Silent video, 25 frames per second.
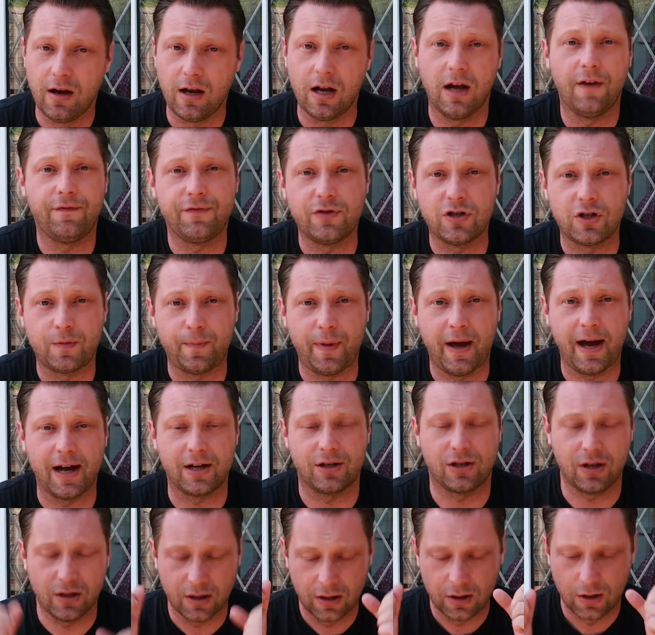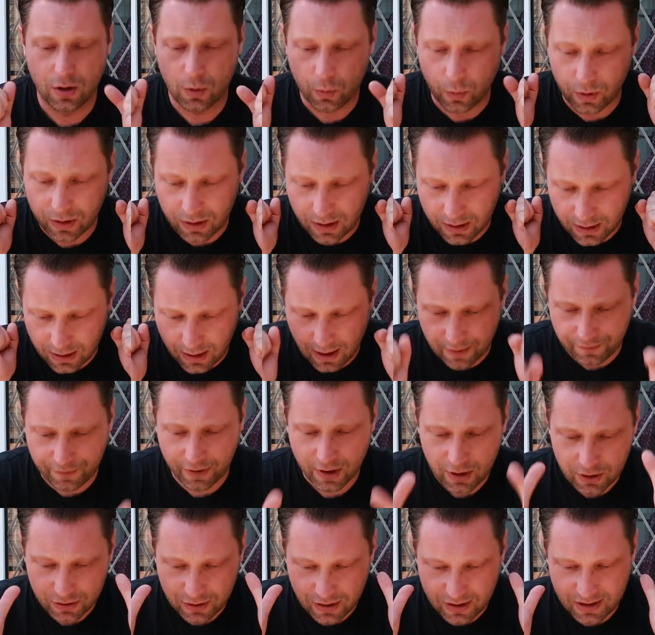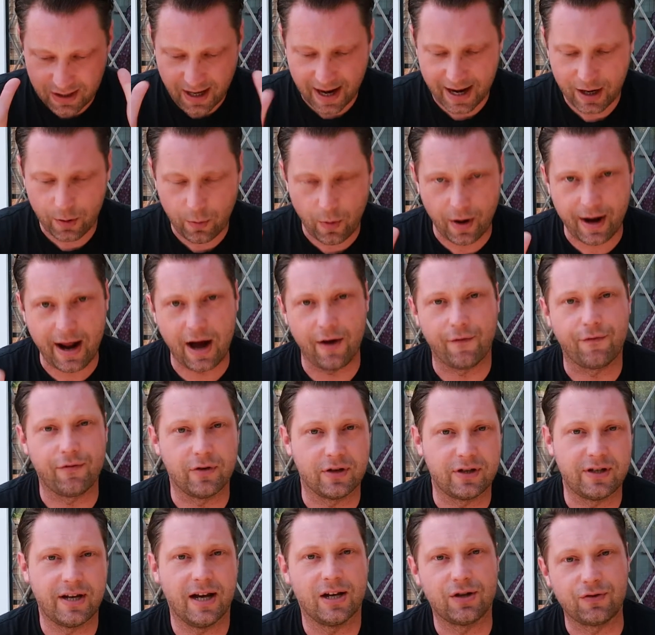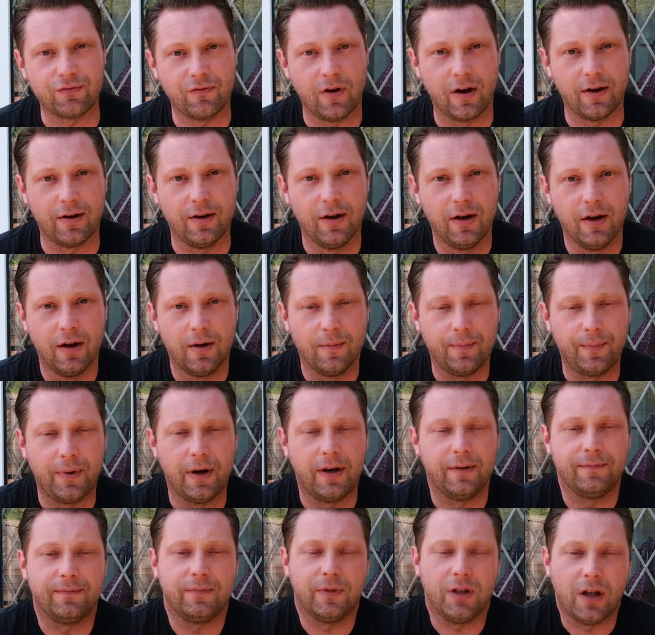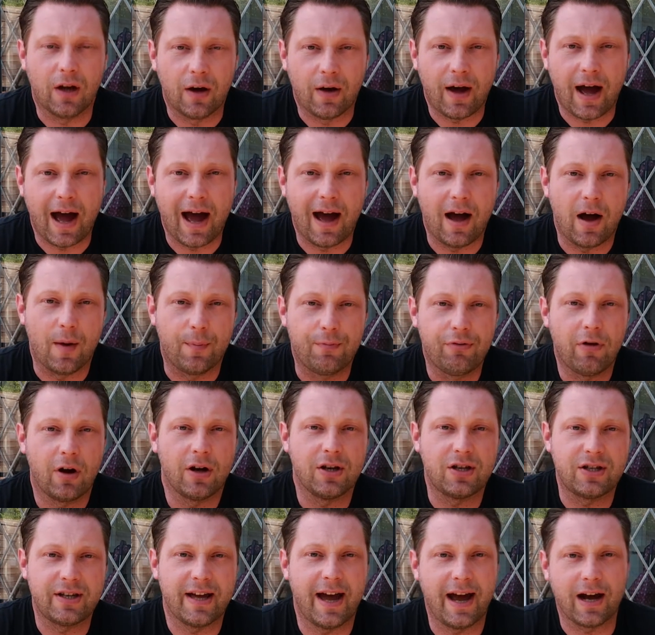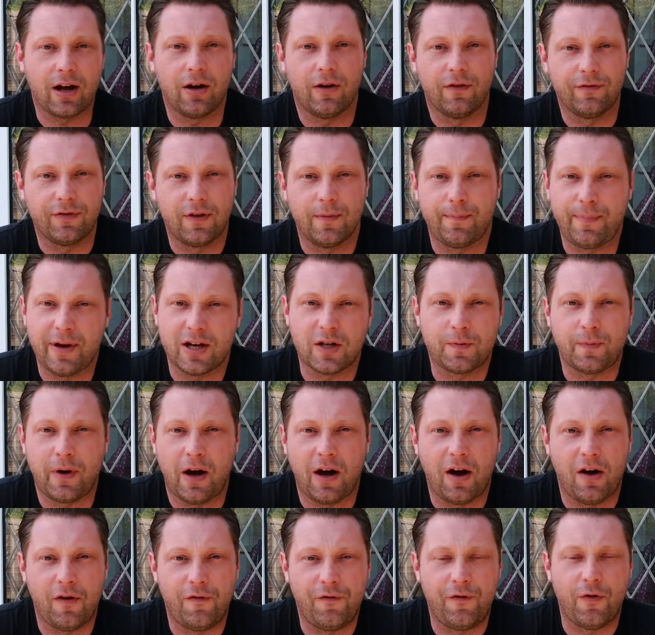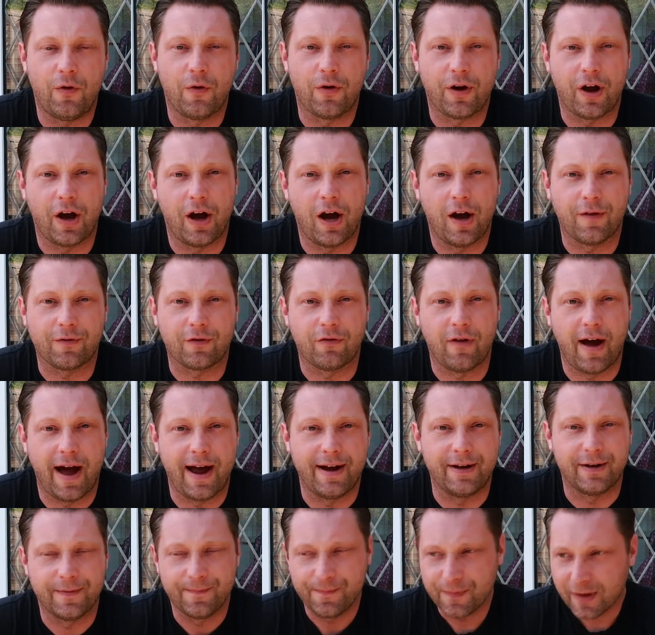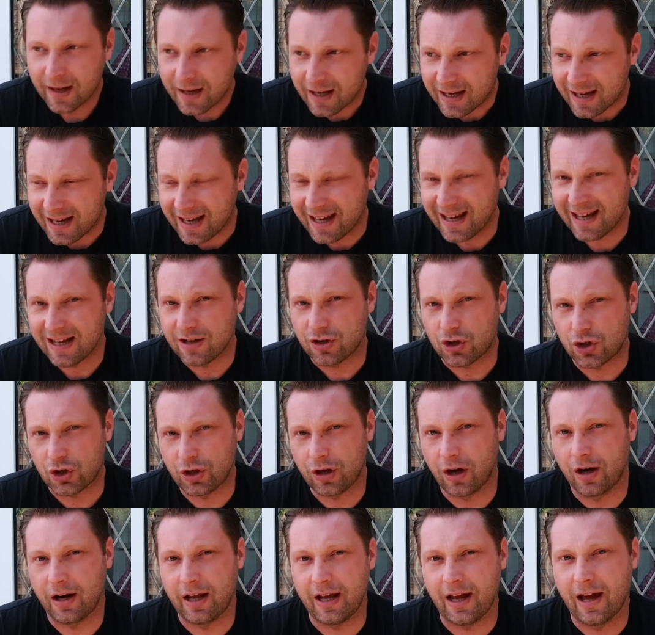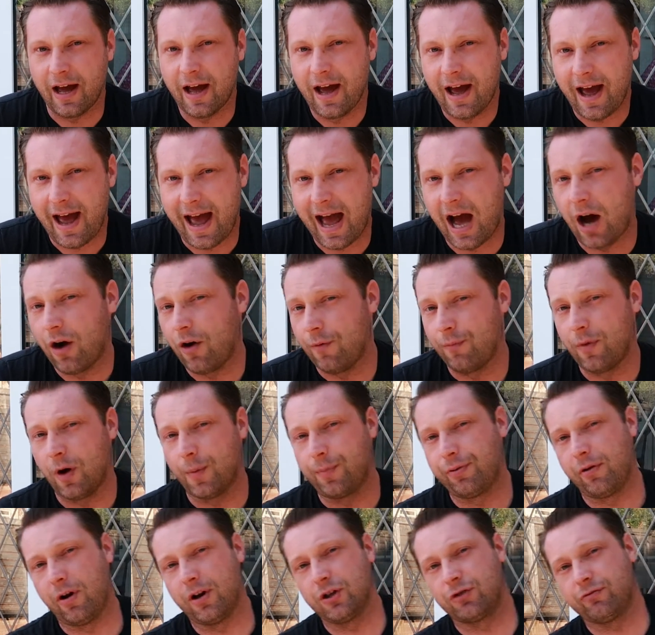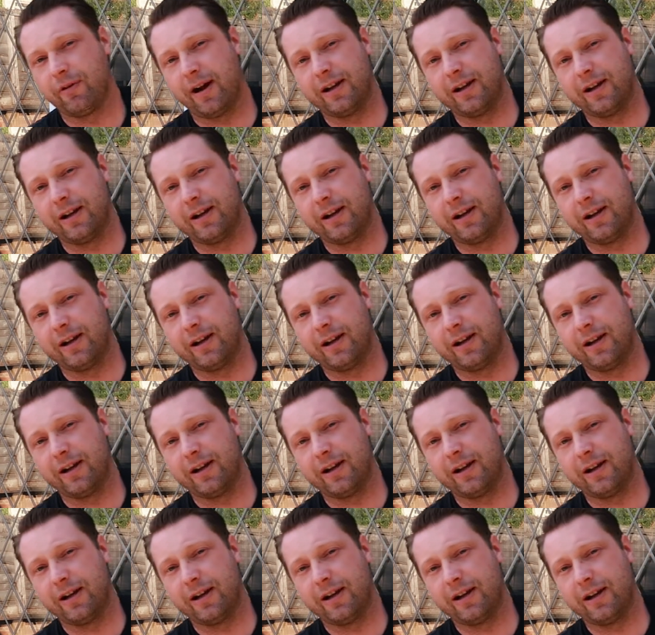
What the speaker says: love the specs, would love to take one out for a test run, but, you know, at a price tag of the best part of $4,500, it is slightly out of my price